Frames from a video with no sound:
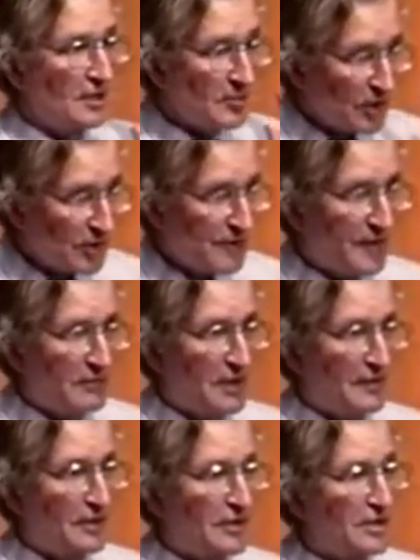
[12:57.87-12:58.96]
the Bolshevik
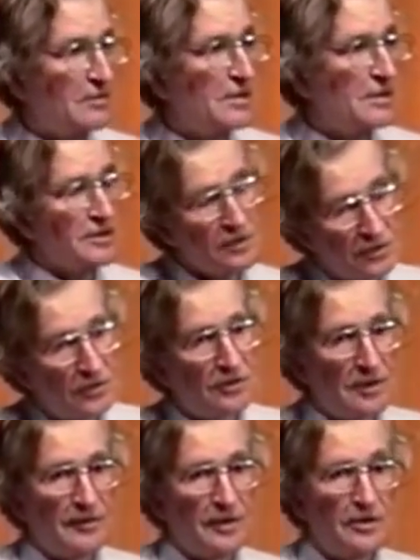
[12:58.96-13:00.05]
revolution,
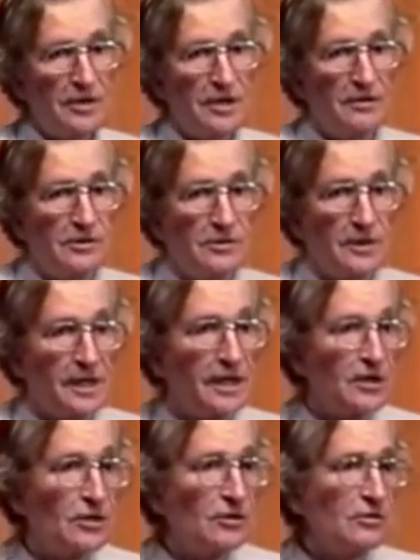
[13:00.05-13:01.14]
so-called revolution, it was really a
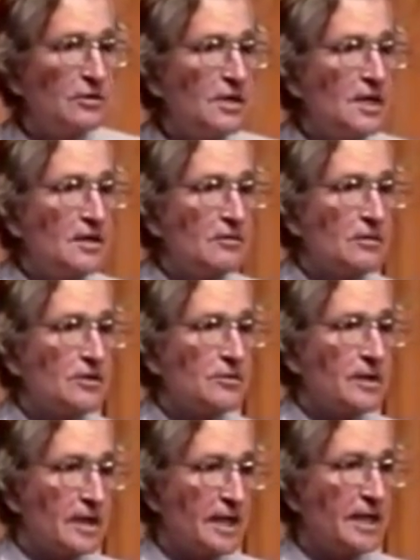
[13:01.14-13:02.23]
coup, was
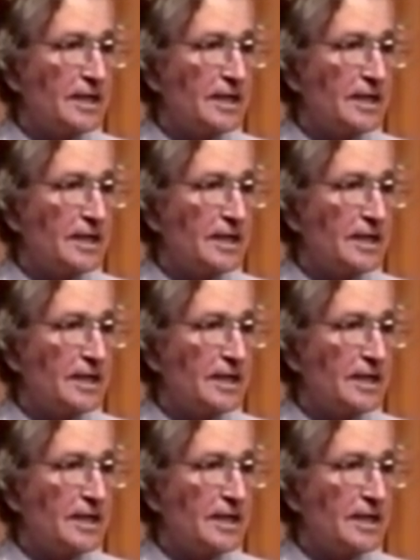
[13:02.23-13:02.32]
really